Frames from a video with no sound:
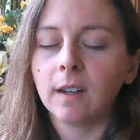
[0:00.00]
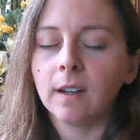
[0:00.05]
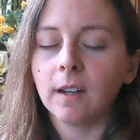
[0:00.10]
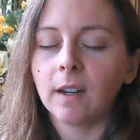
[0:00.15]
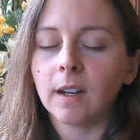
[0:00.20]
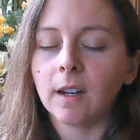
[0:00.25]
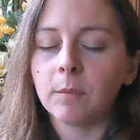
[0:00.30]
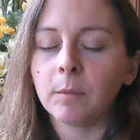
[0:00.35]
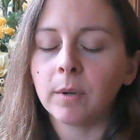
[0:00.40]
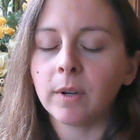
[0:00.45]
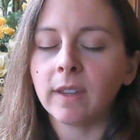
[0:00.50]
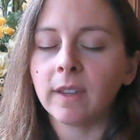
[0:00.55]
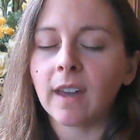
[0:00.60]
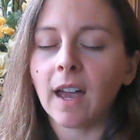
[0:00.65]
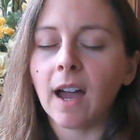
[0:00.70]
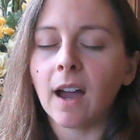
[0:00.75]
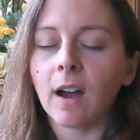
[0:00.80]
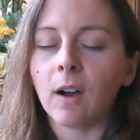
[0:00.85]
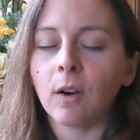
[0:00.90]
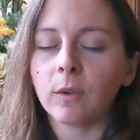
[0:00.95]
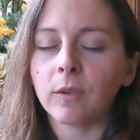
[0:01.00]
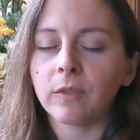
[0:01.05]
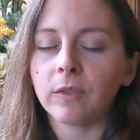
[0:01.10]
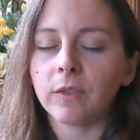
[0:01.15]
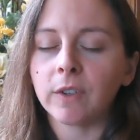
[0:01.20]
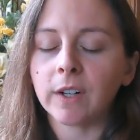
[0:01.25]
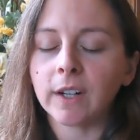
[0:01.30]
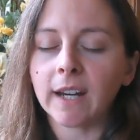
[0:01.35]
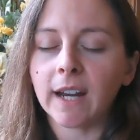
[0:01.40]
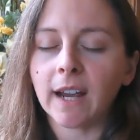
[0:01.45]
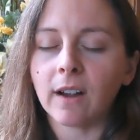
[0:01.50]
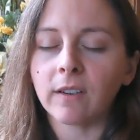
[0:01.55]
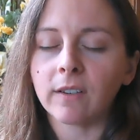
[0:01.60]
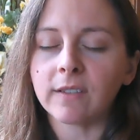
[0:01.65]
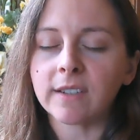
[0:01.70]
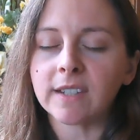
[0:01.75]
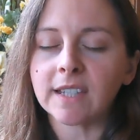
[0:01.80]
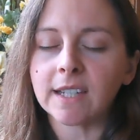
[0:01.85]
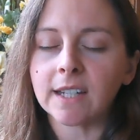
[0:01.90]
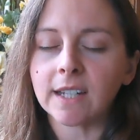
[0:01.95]
And breathe out for a count of
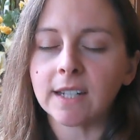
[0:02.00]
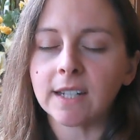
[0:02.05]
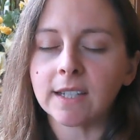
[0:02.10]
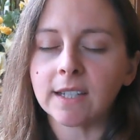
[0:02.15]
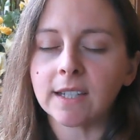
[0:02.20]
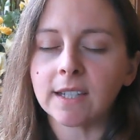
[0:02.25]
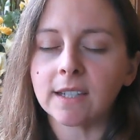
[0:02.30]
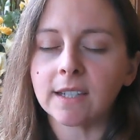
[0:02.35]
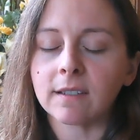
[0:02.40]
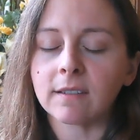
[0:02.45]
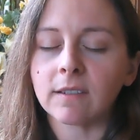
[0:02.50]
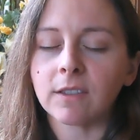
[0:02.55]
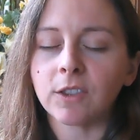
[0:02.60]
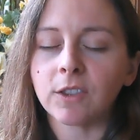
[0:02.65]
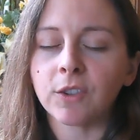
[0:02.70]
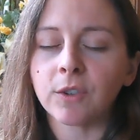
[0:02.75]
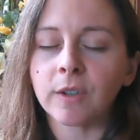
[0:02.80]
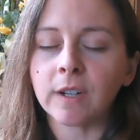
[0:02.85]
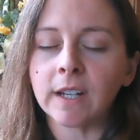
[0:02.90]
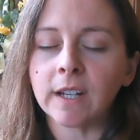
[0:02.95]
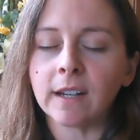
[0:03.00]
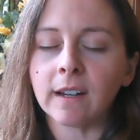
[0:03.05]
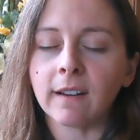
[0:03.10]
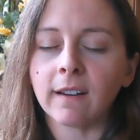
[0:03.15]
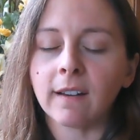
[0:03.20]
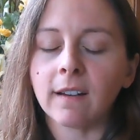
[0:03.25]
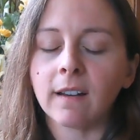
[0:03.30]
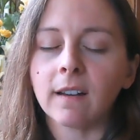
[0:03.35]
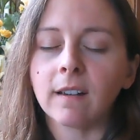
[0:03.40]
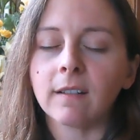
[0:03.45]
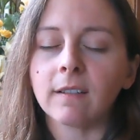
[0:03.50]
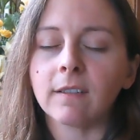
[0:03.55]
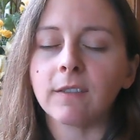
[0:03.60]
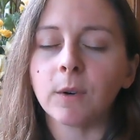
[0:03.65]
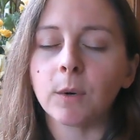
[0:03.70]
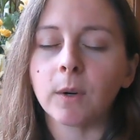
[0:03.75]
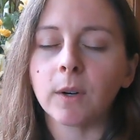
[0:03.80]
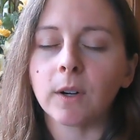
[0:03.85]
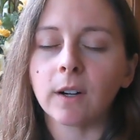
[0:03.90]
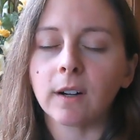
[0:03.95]
6, 3,
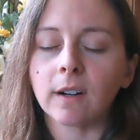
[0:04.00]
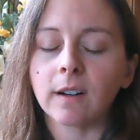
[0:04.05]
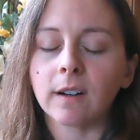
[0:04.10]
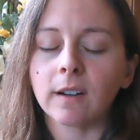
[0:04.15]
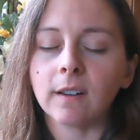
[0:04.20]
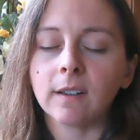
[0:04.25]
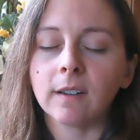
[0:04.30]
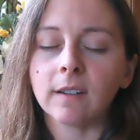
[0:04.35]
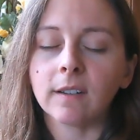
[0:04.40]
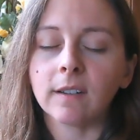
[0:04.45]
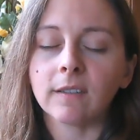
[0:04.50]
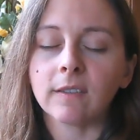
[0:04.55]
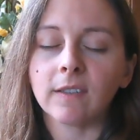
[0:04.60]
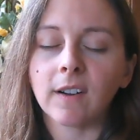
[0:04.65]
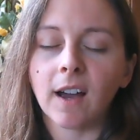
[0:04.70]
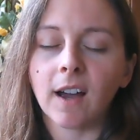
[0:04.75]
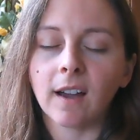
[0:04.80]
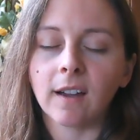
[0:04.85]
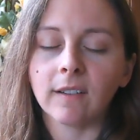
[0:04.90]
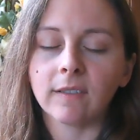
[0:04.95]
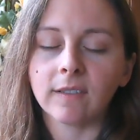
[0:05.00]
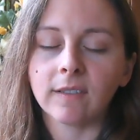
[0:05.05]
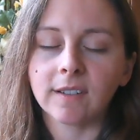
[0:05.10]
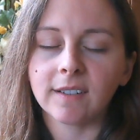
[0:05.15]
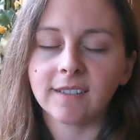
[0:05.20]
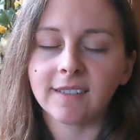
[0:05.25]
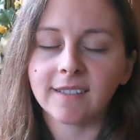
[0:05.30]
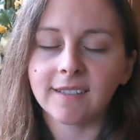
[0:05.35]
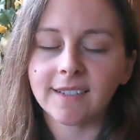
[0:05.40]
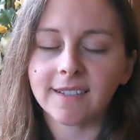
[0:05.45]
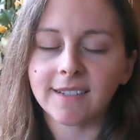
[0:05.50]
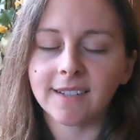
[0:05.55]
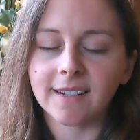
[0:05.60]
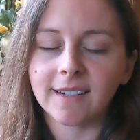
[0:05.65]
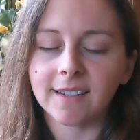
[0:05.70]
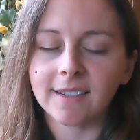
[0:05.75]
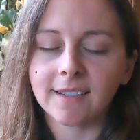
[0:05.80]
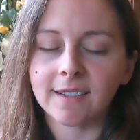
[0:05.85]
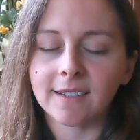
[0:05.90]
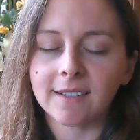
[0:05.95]
4, 5, 6.
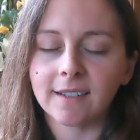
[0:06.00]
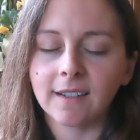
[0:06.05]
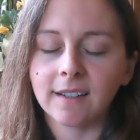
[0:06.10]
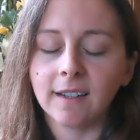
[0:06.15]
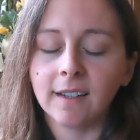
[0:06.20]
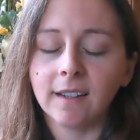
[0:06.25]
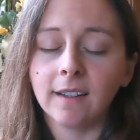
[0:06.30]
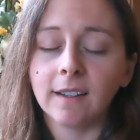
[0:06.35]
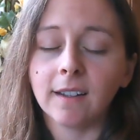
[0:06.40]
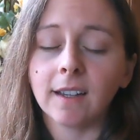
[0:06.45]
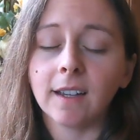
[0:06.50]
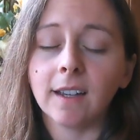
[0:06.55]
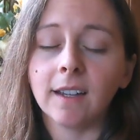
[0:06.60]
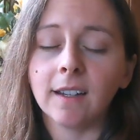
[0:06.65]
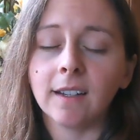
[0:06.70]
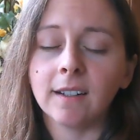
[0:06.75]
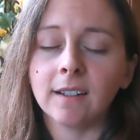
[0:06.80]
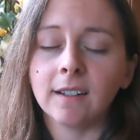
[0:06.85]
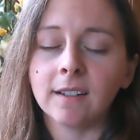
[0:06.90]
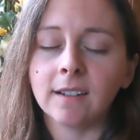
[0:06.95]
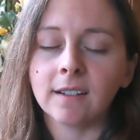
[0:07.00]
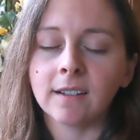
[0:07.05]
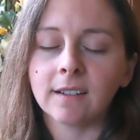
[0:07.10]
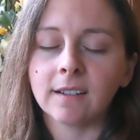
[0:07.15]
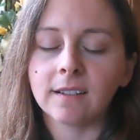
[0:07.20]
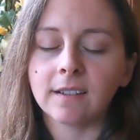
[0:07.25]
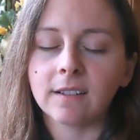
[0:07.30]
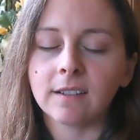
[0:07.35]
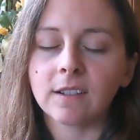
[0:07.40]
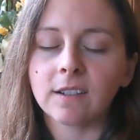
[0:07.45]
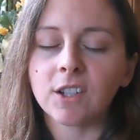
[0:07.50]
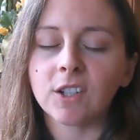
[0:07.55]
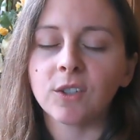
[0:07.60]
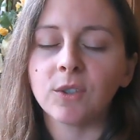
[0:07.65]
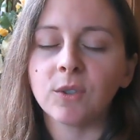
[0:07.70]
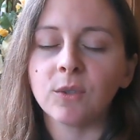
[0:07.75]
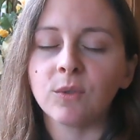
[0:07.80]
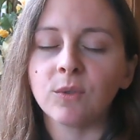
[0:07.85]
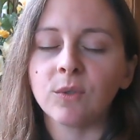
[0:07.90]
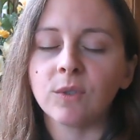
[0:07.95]
In,
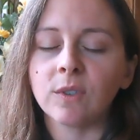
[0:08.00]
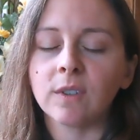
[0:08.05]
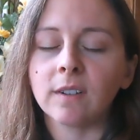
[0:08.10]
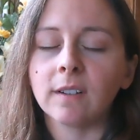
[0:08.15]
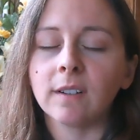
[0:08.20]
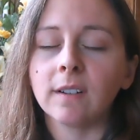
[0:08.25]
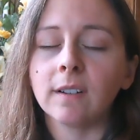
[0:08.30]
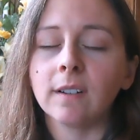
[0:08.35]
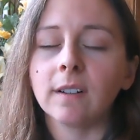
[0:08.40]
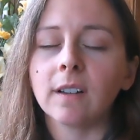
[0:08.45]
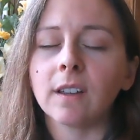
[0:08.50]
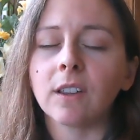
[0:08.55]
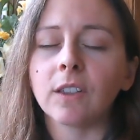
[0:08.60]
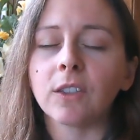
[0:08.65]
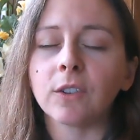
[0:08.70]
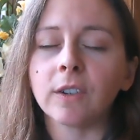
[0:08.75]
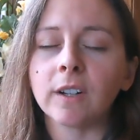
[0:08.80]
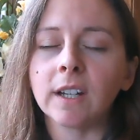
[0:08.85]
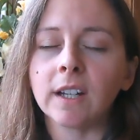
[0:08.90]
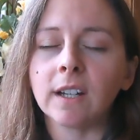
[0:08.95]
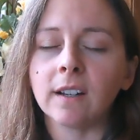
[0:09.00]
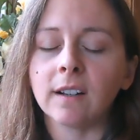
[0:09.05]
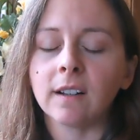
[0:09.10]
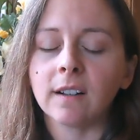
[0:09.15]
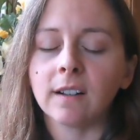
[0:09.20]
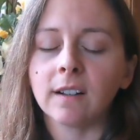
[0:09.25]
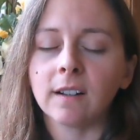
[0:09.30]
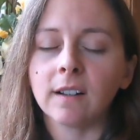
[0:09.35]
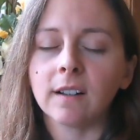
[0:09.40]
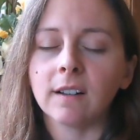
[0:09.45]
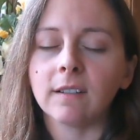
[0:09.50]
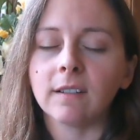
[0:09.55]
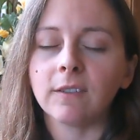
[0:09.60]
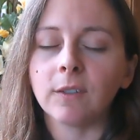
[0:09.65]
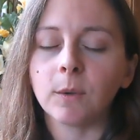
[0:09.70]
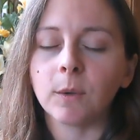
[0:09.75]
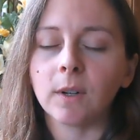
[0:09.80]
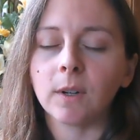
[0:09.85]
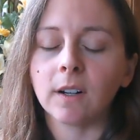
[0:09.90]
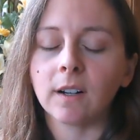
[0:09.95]
2, 3,
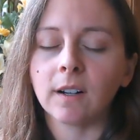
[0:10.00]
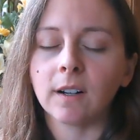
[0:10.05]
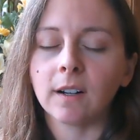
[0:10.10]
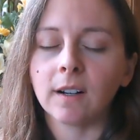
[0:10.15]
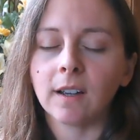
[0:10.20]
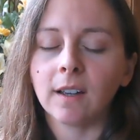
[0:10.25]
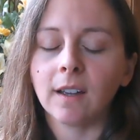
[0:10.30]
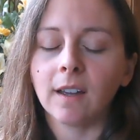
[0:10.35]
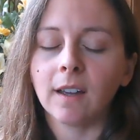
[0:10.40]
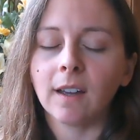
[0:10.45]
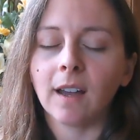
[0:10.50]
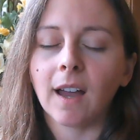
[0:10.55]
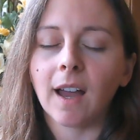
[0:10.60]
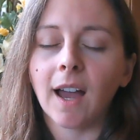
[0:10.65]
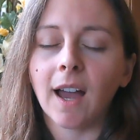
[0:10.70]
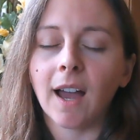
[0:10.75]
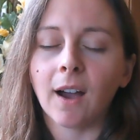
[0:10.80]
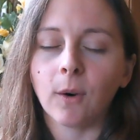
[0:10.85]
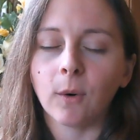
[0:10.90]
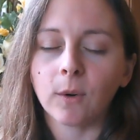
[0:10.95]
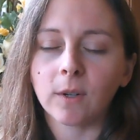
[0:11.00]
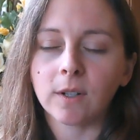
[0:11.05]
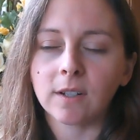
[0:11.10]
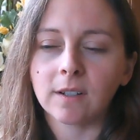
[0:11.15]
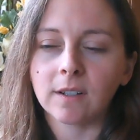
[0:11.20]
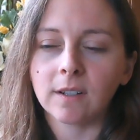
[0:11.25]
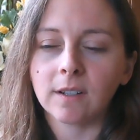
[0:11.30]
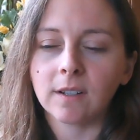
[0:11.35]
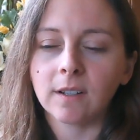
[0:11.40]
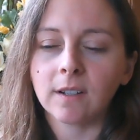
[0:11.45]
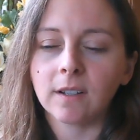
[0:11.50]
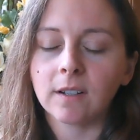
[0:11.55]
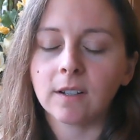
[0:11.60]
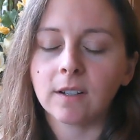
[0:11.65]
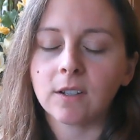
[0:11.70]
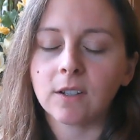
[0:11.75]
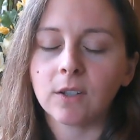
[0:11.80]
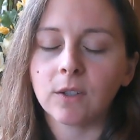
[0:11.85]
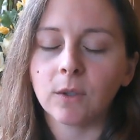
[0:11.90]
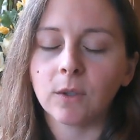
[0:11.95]
4, out,
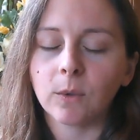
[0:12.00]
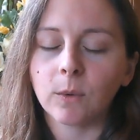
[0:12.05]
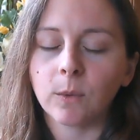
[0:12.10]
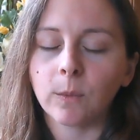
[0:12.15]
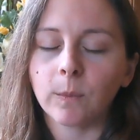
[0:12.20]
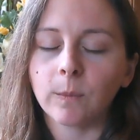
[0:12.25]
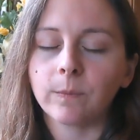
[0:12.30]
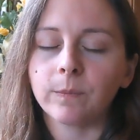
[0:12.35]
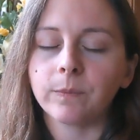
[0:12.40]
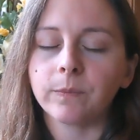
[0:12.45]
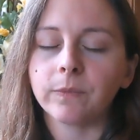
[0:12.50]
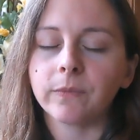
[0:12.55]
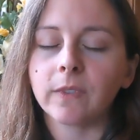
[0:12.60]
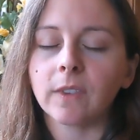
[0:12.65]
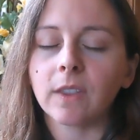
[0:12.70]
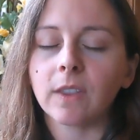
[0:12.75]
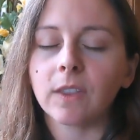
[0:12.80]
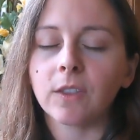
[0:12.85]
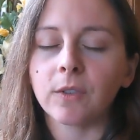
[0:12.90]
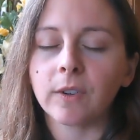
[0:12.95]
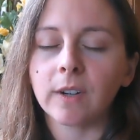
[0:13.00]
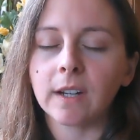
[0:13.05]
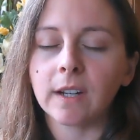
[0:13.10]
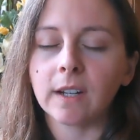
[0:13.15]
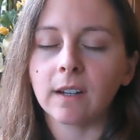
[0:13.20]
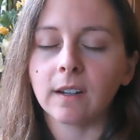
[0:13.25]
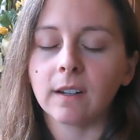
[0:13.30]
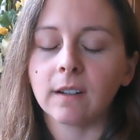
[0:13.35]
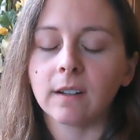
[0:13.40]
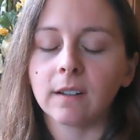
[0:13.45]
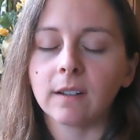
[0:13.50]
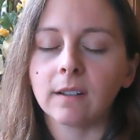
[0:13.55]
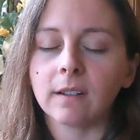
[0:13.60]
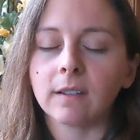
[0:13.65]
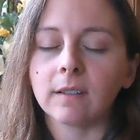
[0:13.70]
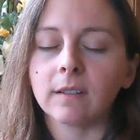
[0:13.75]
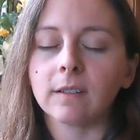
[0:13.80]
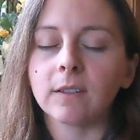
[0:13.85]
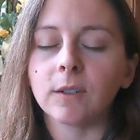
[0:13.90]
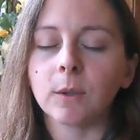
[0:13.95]
2, 3,
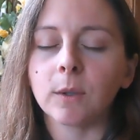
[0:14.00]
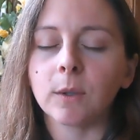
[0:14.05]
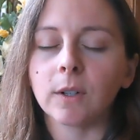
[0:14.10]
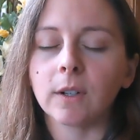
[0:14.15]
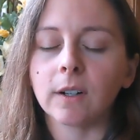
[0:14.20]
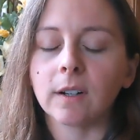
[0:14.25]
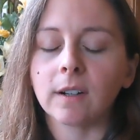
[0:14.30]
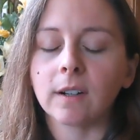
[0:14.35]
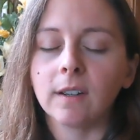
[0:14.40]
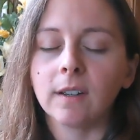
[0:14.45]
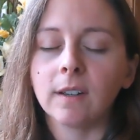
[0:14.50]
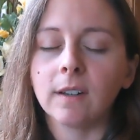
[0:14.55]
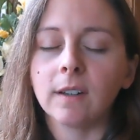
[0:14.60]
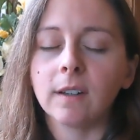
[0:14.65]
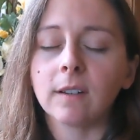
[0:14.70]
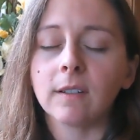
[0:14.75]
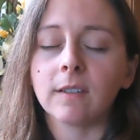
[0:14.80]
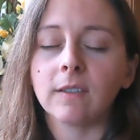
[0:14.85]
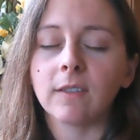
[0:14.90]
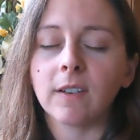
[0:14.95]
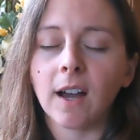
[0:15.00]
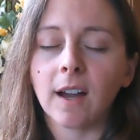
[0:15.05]
4, 5,